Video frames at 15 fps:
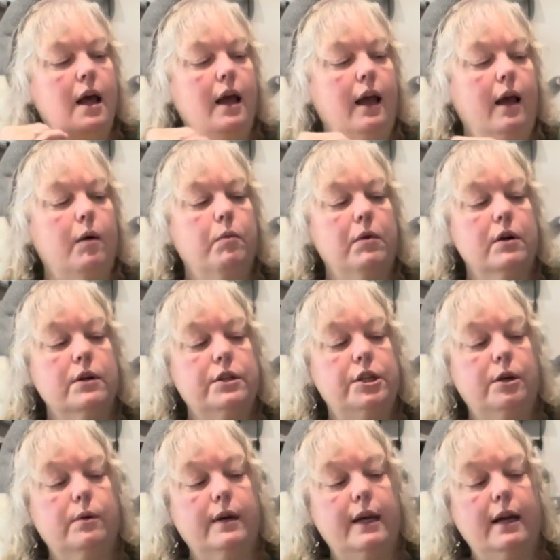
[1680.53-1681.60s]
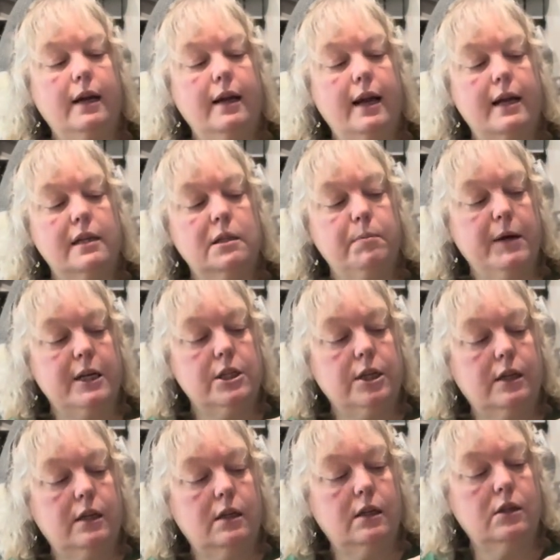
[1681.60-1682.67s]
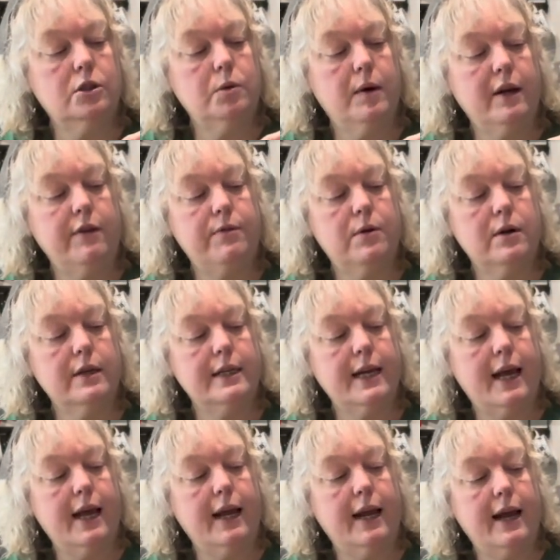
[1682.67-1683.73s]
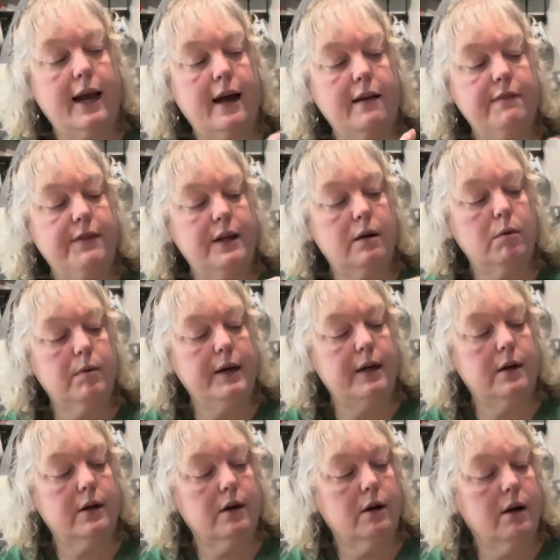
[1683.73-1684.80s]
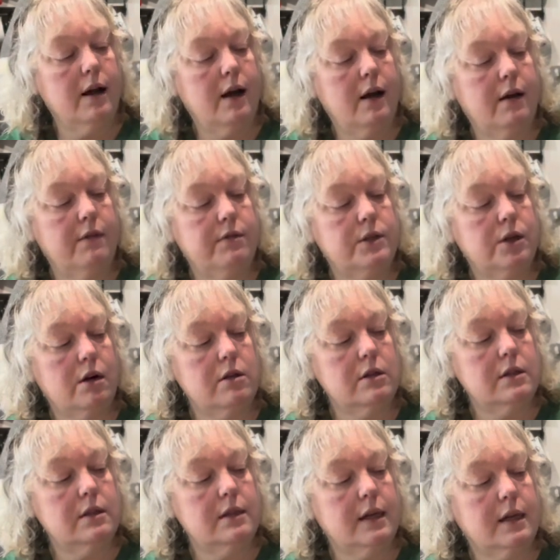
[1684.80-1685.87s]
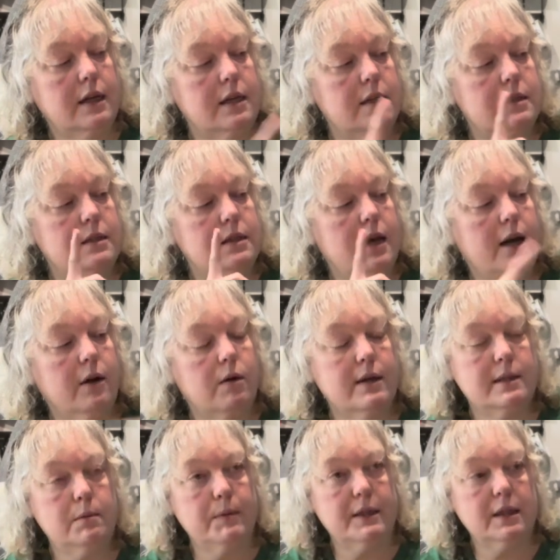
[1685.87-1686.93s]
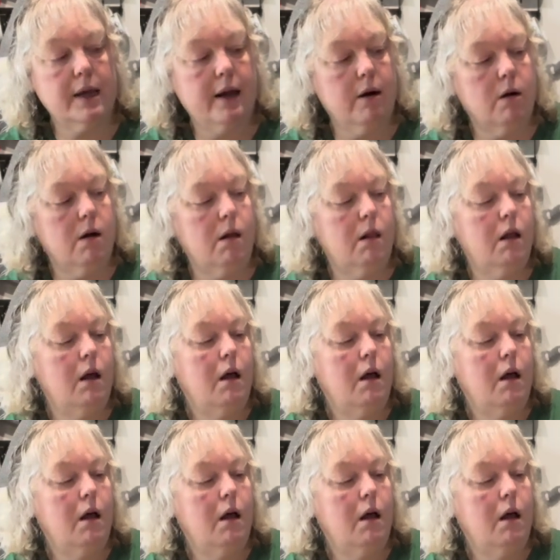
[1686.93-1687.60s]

and we're doing a special 24-day Advent reader of Charles Dickens' A Christmas Carol.